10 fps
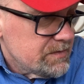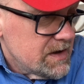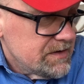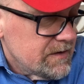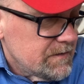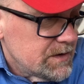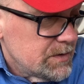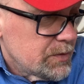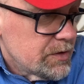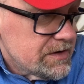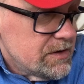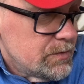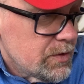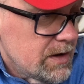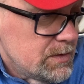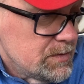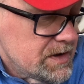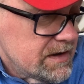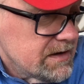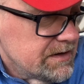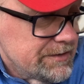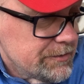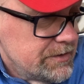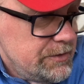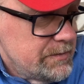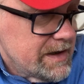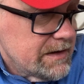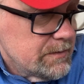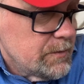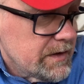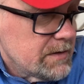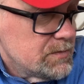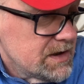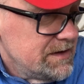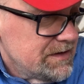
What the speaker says: myself on the personal problems that concern you, madam, with complete